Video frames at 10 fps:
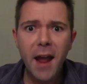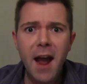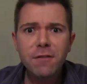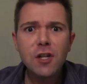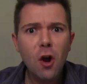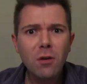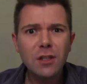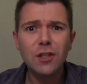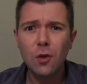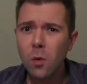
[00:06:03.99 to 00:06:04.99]
They have to go to
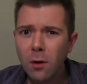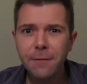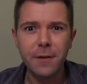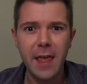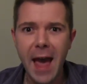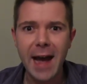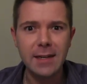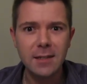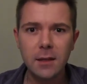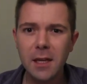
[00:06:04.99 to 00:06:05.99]
school for
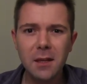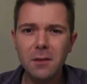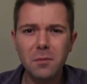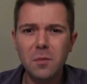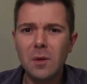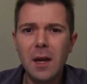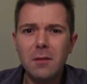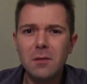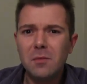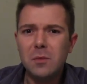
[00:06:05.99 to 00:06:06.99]
that.
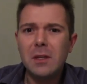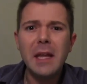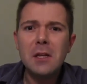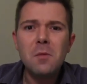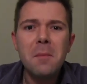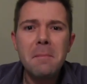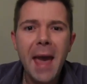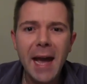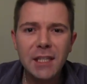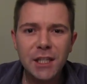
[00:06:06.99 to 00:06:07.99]
Can you
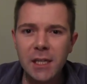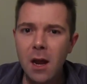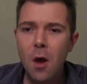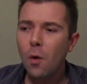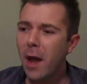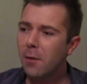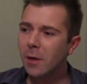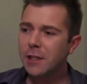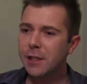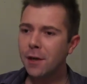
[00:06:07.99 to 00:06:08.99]
imagine? Hey,
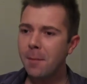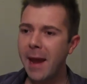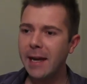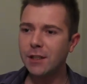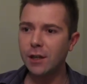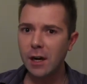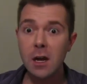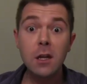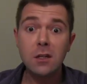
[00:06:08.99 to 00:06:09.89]
what's your major?